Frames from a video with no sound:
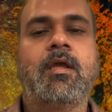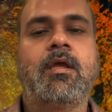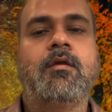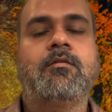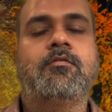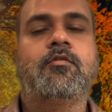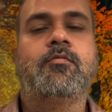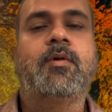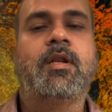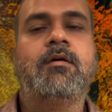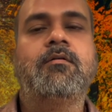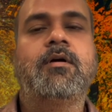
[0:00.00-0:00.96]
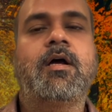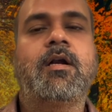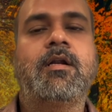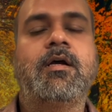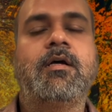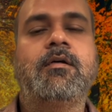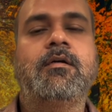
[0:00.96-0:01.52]
So Balava
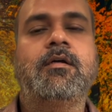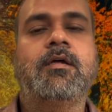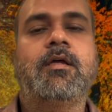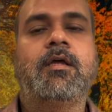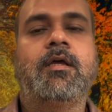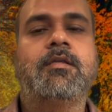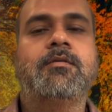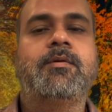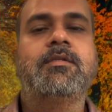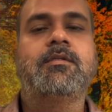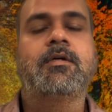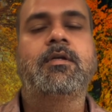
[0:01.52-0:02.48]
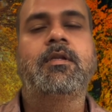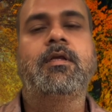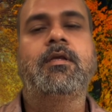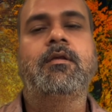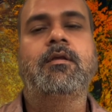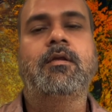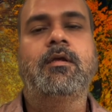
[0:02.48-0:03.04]
Karana is basically
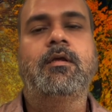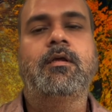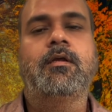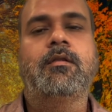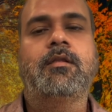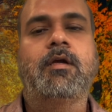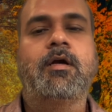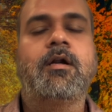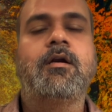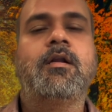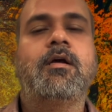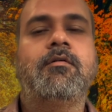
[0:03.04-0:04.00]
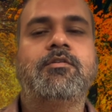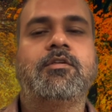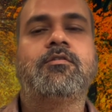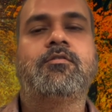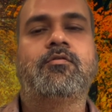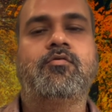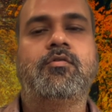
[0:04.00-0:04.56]
the Karna which is
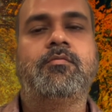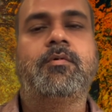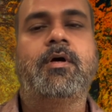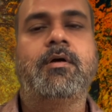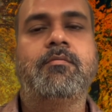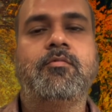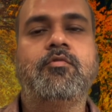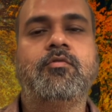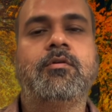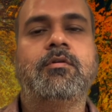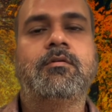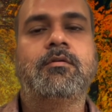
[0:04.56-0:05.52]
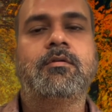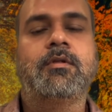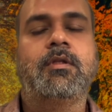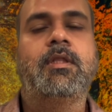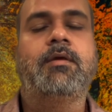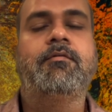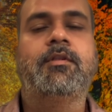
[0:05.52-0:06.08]
ruled by moon. The
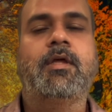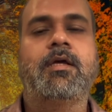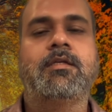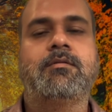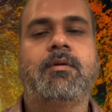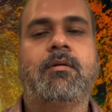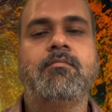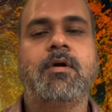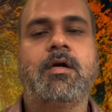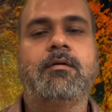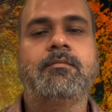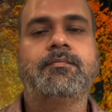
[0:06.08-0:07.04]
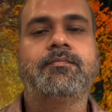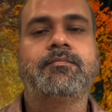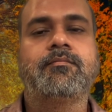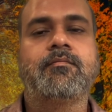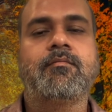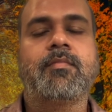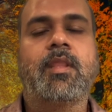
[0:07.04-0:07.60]
Devata is Brahma.
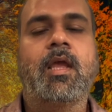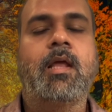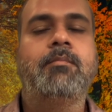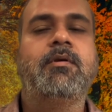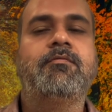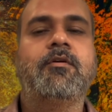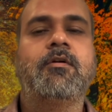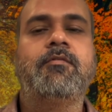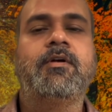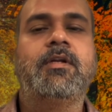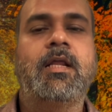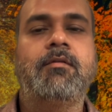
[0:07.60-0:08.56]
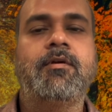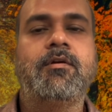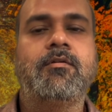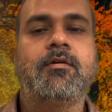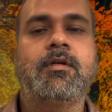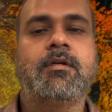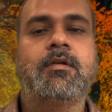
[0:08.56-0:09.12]
And before we delve into
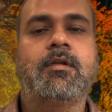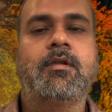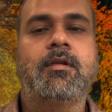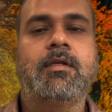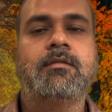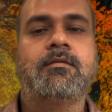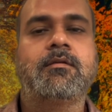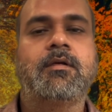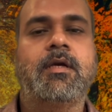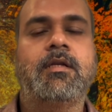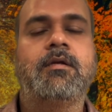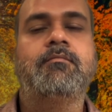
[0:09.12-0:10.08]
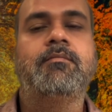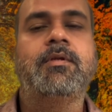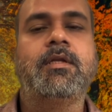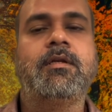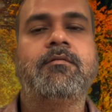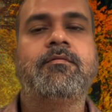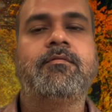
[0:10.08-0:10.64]
it, let's get a
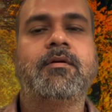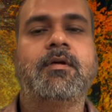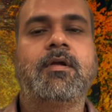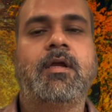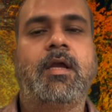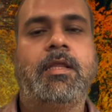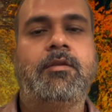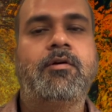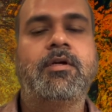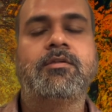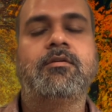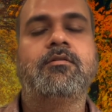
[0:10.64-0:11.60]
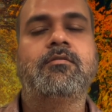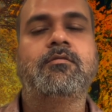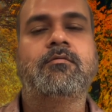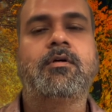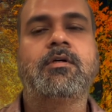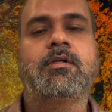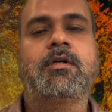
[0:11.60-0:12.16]
brief introduction to
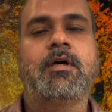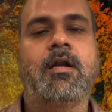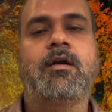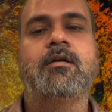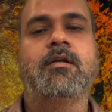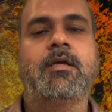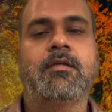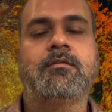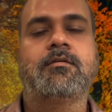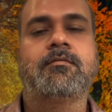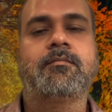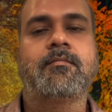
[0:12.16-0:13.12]
what Karan is.